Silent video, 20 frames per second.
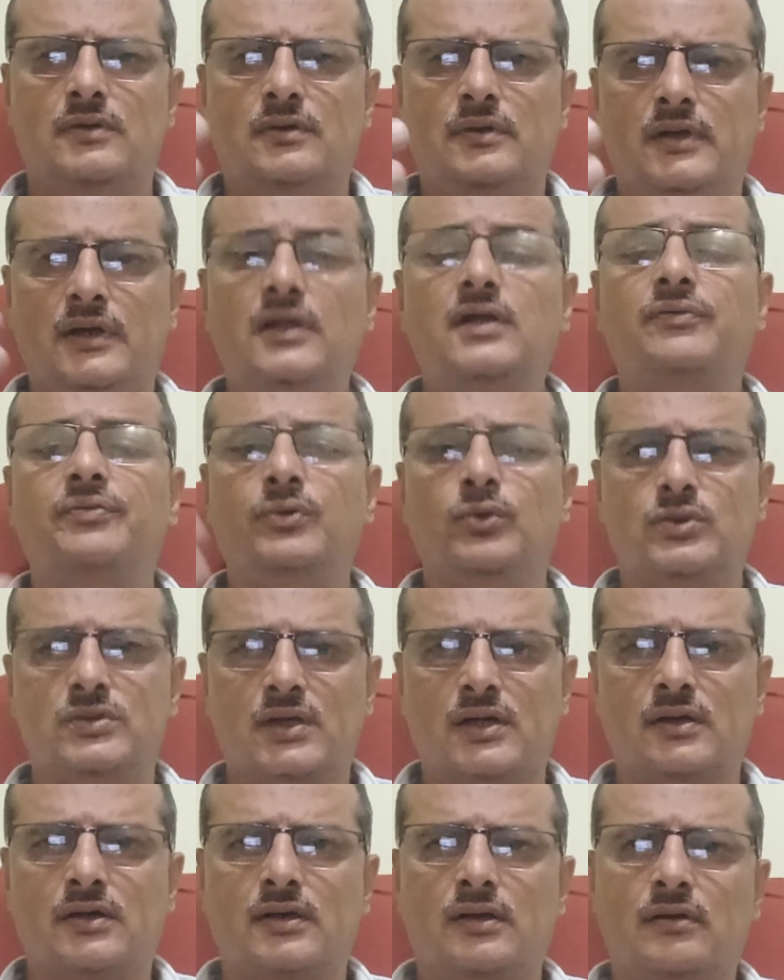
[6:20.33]
in the
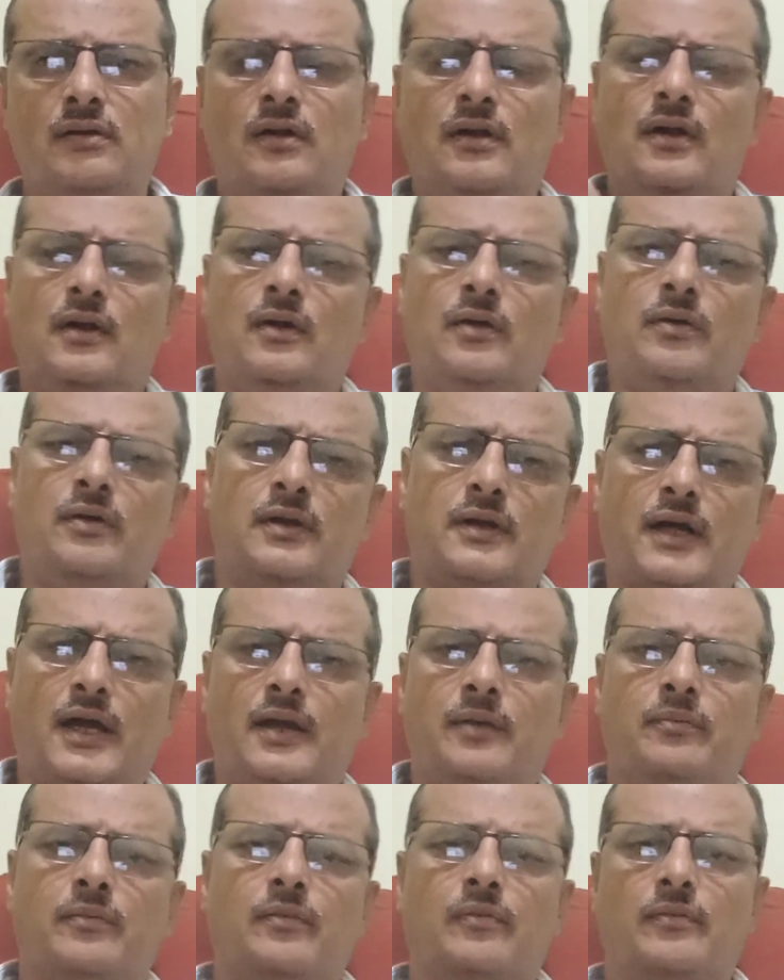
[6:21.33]
future
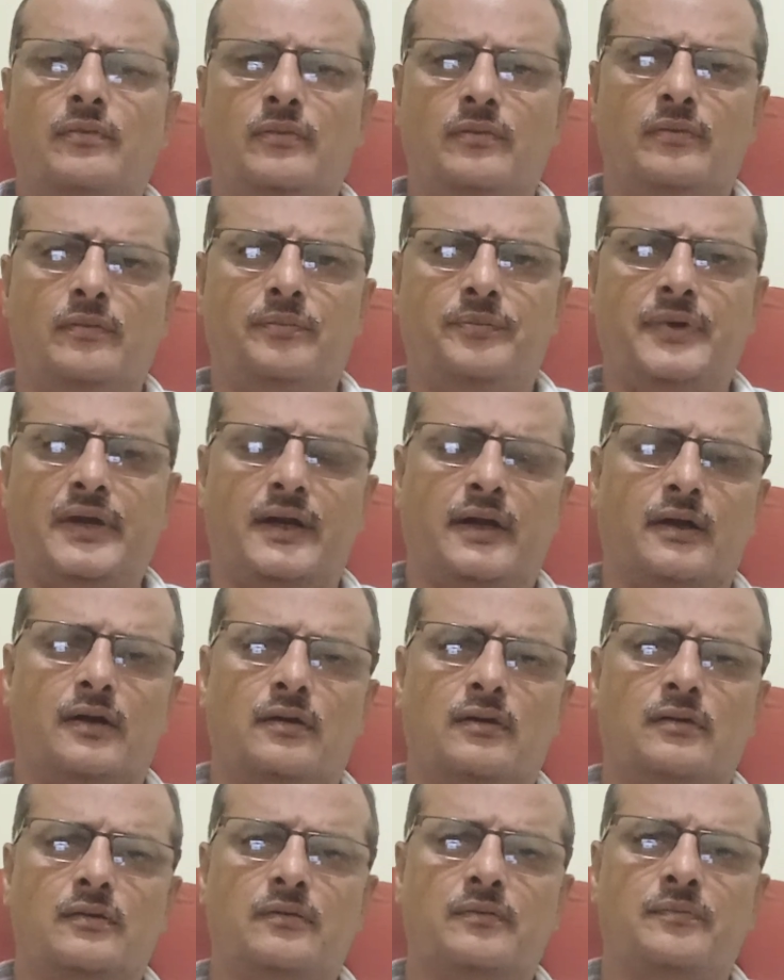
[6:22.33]
time period.